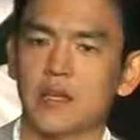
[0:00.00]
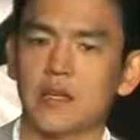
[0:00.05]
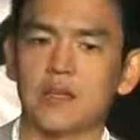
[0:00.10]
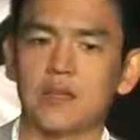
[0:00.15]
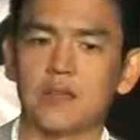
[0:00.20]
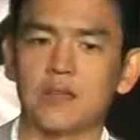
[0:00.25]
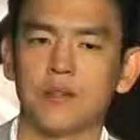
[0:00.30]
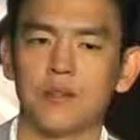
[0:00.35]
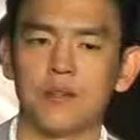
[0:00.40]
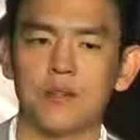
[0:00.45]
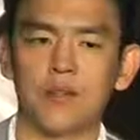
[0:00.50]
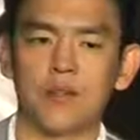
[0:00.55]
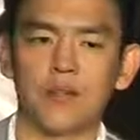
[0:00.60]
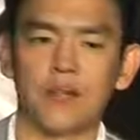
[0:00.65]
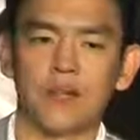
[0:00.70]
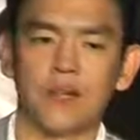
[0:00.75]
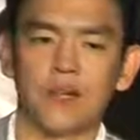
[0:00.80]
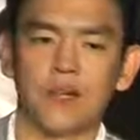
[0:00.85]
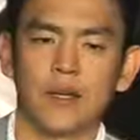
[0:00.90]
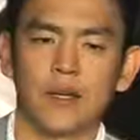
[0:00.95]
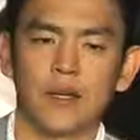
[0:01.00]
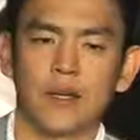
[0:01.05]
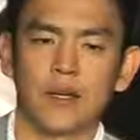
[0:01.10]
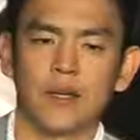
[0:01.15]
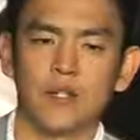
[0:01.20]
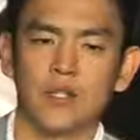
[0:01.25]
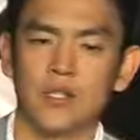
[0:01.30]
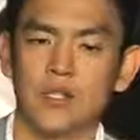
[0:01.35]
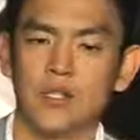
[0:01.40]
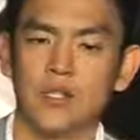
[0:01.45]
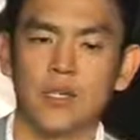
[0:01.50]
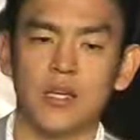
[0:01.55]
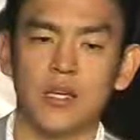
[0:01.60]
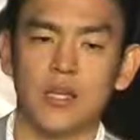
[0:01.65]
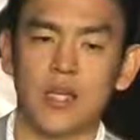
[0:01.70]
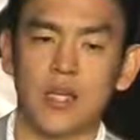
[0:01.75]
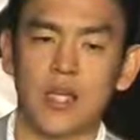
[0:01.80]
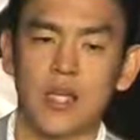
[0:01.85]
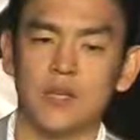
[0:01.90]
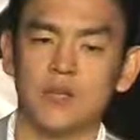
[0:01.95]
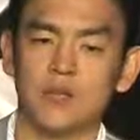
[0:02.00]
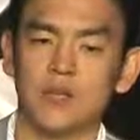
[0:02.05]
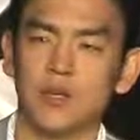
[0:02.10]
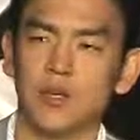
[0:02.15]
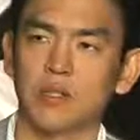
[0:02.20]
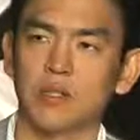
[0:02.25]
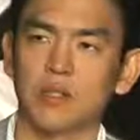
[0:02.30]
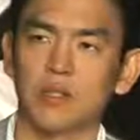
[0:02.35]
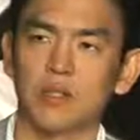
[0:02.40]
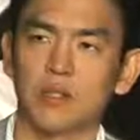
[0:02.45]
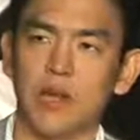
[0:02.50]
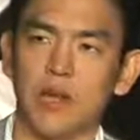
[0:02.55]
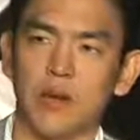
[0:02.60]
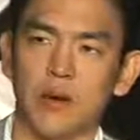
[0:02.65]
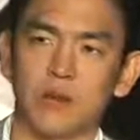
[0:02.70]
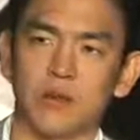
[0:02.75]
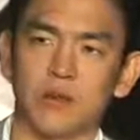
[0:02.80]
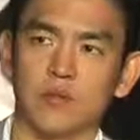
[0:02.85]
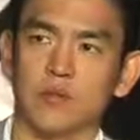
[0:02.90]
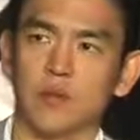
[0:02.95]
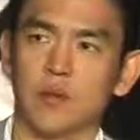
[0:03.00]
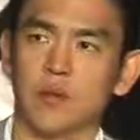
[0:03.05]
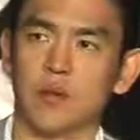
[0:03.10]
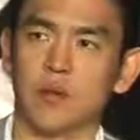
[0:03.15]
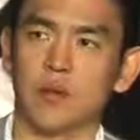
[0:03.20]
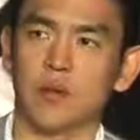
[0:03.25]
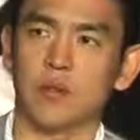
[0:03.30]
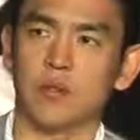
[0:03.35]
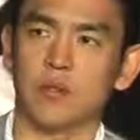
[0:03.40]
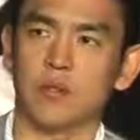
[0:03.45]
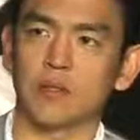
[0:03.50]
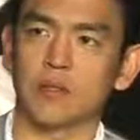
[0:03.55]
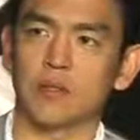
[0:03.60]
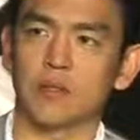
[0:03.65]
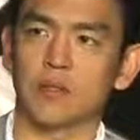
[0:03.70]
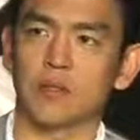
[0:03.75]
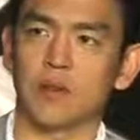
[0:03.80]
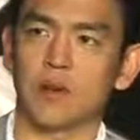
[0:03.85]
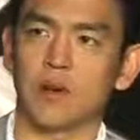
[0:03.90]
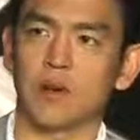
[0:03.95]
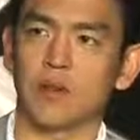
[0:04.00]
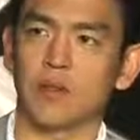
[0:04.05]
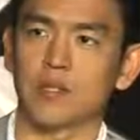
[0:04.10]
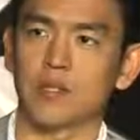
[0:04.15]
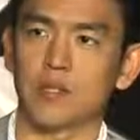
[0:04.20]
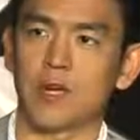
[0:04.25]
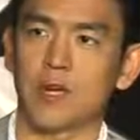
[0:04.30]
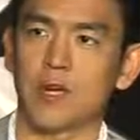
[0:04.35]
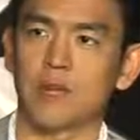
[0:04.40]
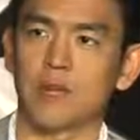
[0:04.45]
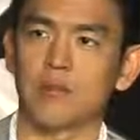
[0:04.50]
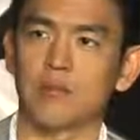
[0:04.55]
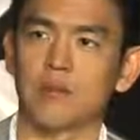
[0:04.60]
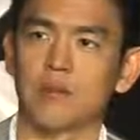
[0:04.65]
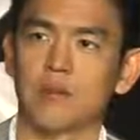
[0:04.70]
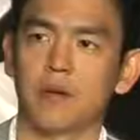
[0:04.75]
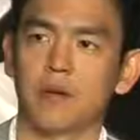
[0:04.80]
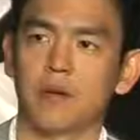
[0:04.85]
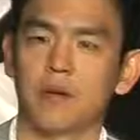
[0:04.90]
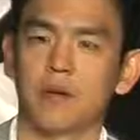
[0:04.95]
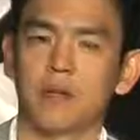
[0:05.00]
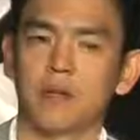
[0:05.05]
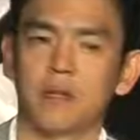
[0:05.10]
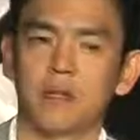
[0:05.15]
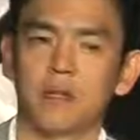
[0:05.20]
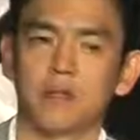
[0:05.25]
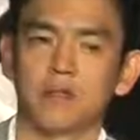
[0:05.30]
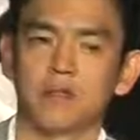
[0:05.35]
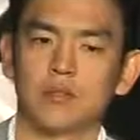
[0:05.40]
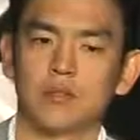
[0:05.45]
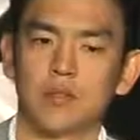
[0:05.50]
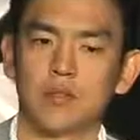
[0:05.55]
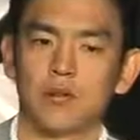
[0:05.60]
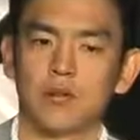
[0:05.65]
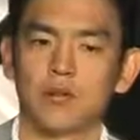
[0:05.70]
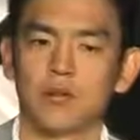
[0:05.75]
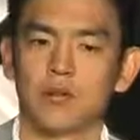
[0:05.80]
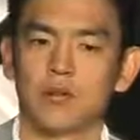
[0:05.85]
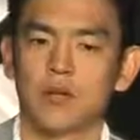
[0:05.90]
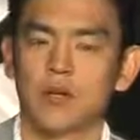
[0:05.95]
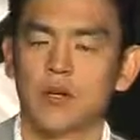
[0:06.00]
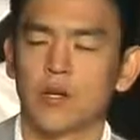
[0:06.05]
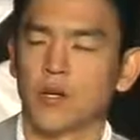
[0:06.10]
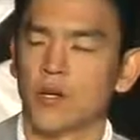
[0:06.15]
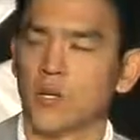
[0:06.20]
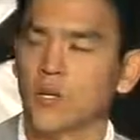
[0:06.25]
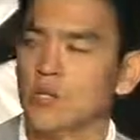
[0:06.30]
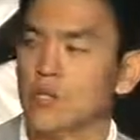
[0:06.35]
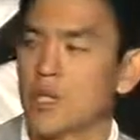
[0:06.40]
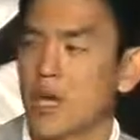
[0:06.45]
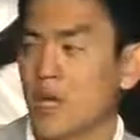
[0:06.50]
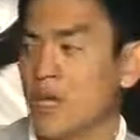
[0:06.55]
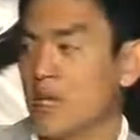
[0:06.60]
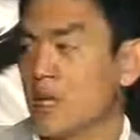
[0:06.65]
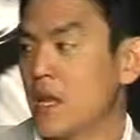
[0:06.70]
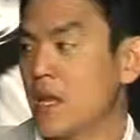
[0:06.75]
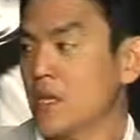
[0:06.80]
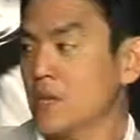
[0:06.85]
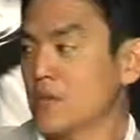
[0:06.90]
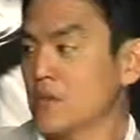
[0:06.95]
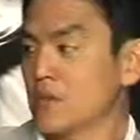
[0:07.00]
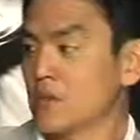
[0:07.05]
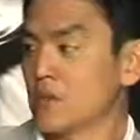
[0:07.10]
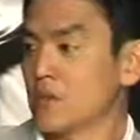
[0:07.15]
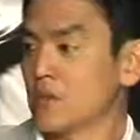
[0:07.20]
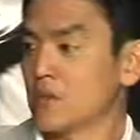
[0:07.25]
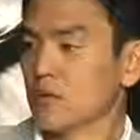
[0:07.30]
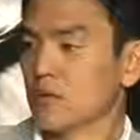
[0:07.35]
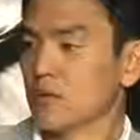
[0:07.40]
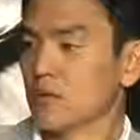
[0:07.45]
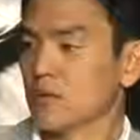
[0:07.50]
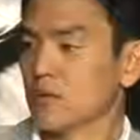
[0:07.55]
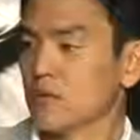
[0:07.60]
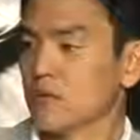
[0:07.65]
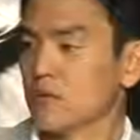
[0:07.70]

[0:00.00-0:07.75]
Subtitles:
And additionally, he has multiple cameras working almost all the time, so you tend not to